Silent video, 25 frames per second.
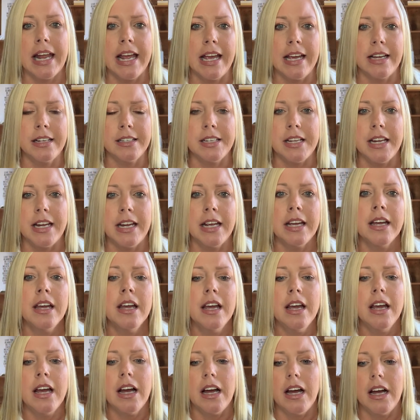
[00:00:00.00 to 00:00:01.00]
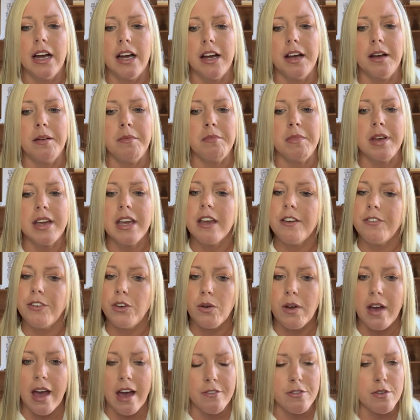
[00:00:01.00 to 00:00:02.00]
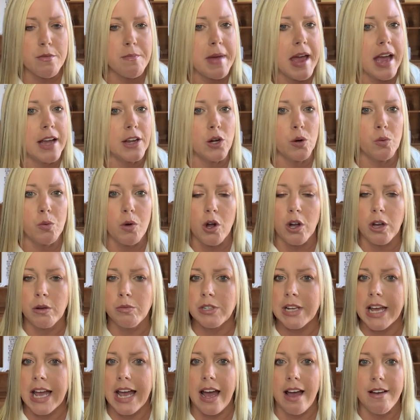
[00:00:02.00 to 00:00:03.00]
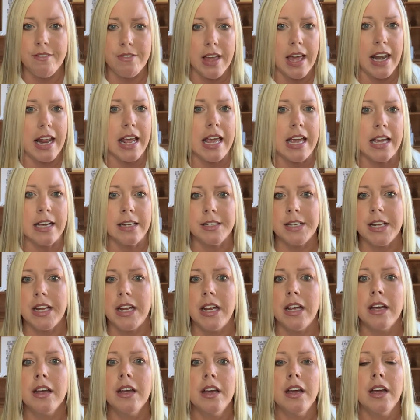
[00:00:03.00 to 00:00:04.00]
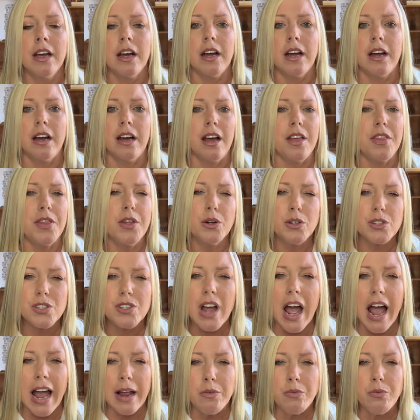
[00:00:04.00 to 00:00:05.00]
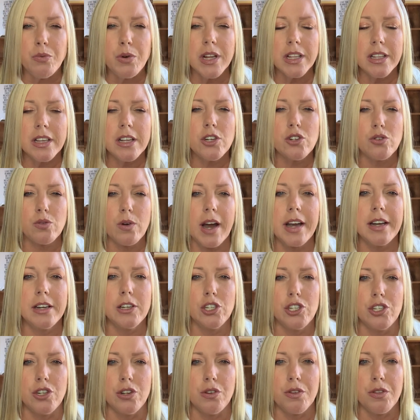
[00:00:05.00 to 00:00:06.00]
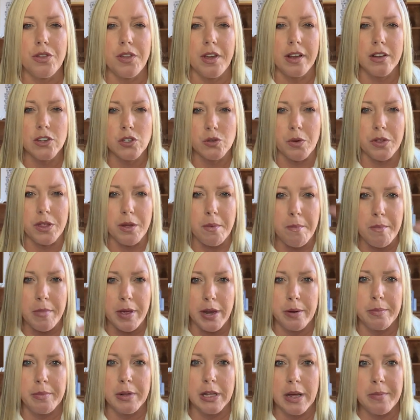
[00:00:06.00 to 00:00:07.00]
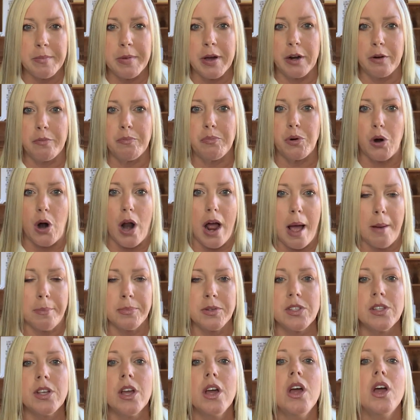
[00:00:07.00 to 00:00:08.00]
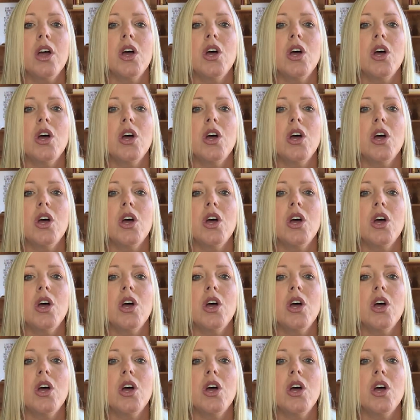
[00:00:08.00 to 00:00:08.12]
handy. If you have a mat, you're welcome to have that handy. I really try to do things with a minimal amount of props,